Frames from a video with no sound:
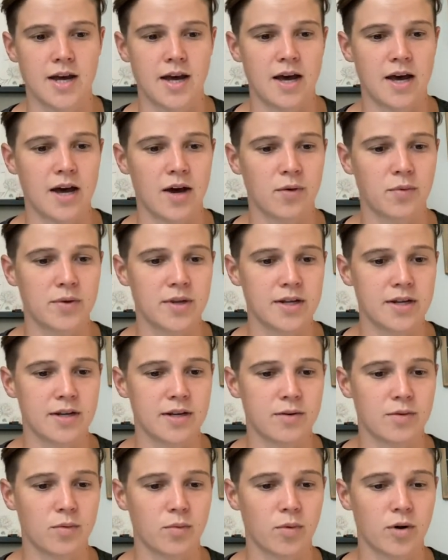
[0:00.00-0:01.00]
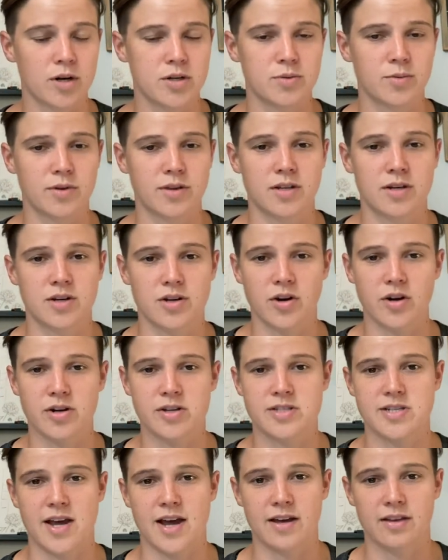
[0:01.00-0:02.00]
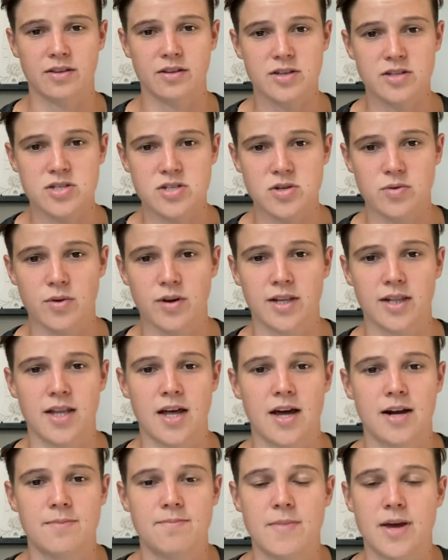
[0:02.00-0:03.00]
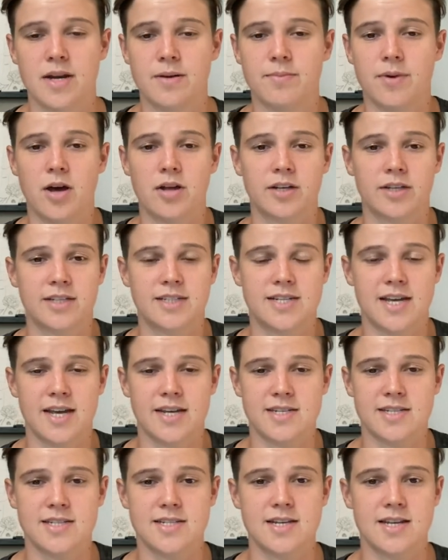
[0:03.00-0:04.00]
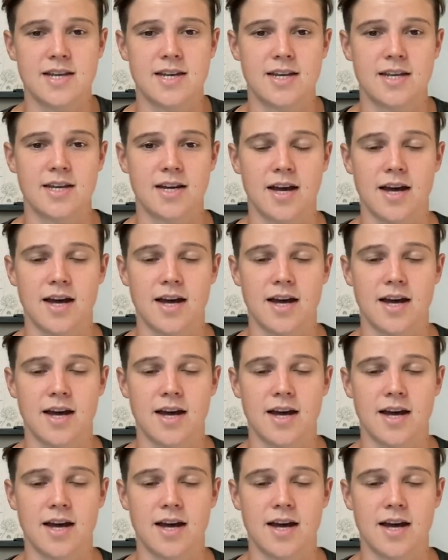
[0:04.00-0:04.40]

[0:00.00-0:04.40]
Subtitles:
we worked with endurance athletes doing a lot of metabolic testing,